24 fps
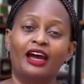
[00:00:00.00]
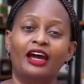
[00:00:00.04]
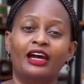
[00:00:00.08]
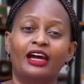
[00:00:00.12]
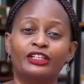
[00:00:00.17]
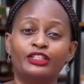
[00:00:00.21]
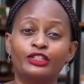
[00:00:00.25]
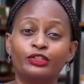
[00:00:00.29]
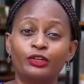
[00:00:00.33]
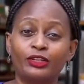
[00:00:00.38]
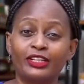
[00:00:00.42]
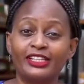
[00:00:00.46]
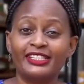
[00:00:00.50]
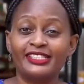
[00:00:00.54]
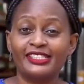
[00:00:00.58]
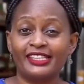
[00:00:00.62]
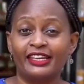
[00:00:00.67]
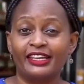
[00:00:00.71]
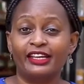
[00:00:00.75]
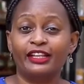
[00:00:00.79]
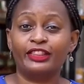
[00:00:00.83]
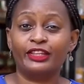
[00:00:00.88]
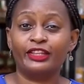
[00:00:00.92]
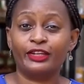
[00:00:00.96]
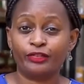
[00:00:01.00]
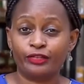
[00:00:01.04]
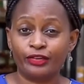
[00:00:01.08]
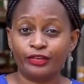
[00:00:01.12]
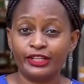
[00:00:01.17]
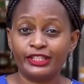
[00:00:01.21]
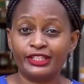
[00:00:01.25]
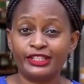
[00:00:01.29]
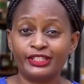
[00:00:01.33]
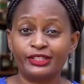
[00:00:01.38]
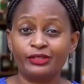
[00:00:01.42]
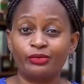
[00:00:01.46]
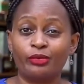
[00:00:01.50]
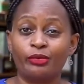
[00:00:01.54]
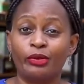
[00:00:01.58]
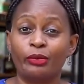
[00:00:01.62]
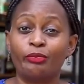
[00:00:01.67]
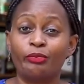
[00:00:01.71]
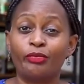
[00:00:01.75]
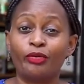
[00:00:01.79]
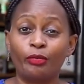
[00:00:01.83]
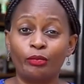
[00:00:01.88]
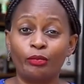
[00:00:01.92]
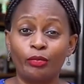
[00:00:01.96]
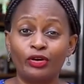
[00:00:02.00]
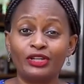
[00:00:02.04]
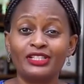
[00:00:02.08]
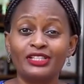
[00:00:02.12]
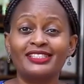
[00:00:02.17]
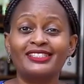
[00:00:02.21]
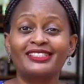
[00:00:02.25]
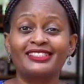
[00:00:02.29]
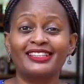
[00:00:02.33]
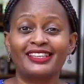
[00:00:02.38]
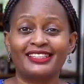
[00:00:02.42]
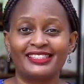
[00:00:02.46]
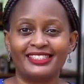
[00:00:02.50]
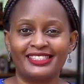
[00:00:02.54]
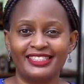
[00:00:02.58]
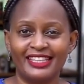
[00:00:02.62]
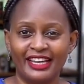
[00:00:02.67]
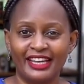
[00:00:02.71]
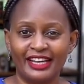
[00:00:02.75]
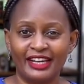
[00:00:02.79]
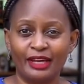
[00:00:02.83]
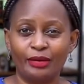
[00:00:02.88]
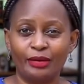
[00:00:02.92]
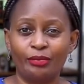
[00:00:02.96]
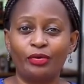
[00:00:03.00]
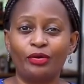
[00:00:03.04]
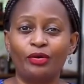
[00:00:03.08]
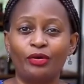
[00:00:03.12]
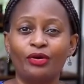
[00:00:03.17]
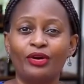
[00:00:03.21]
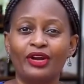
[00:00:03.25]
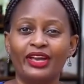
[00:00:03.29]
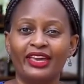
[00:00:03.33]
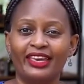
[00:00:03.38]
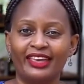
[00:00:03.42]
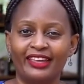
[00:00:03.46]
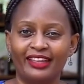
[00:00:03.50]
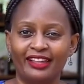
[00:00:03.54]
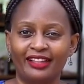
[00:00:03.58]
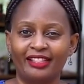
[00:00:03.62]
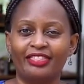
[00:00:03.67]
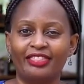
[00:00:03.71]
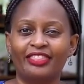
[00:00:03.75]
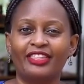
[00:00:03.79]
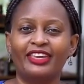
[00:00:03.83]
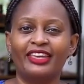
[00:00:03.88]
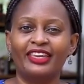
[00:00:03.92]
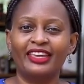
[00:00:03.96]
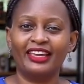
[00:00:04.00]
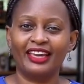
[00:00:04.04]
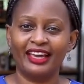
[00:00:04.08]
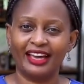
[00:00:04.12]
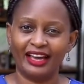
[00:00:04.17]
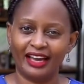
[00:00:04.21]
At Jollity Healthy Treats, we promote sustainable, healthy